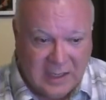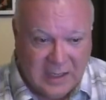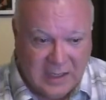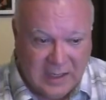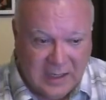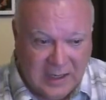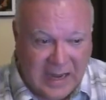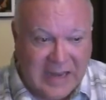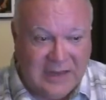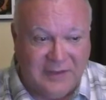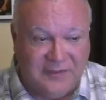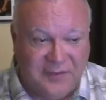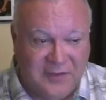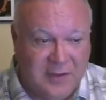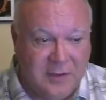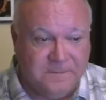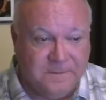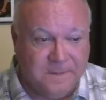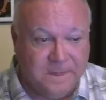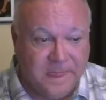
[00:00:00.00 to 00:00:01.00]
Like
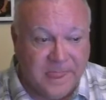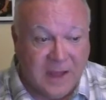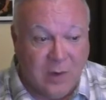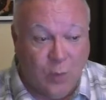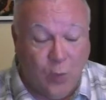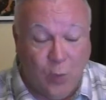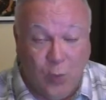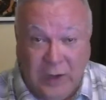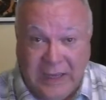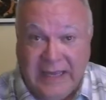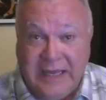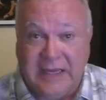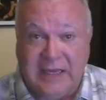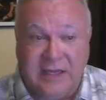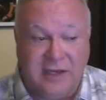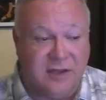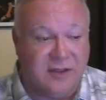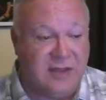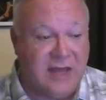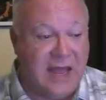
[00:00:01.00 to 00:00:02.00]
them, we
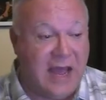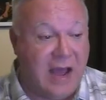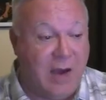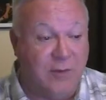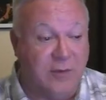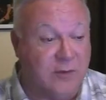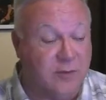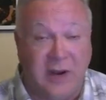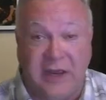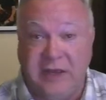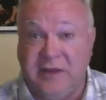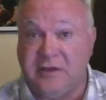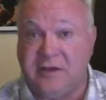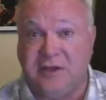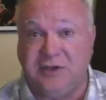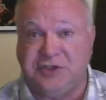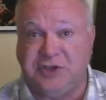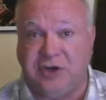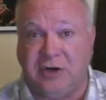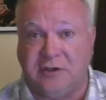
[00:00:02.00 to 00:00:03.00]
can say, I was raised in
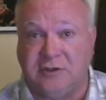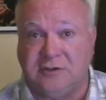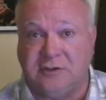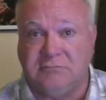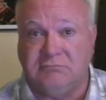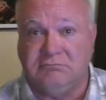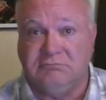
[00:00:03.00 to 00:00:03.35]
church.